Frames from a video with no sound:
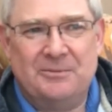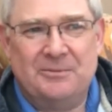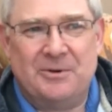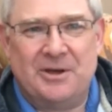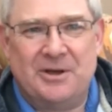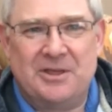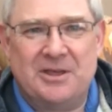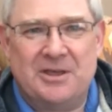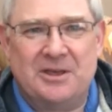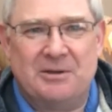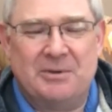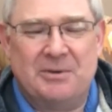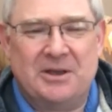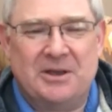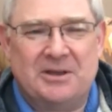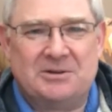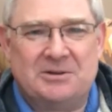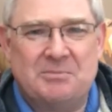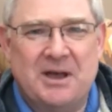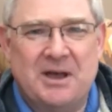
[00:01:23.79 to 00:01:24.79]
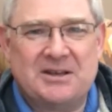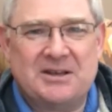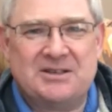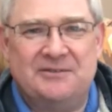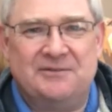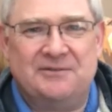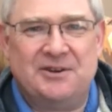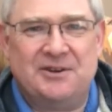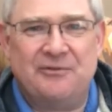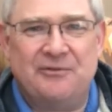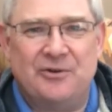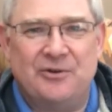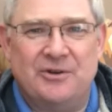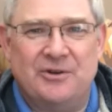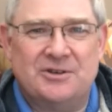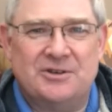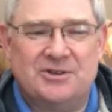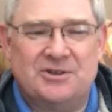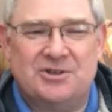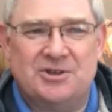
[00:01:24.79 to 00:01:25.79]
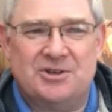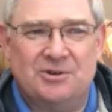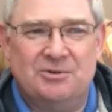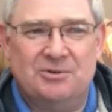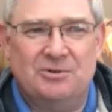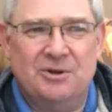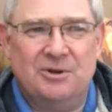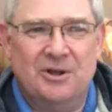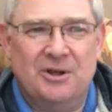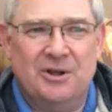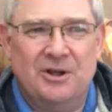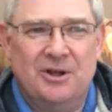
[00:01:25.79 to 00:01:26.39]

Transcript: But I think it makes a massive difference to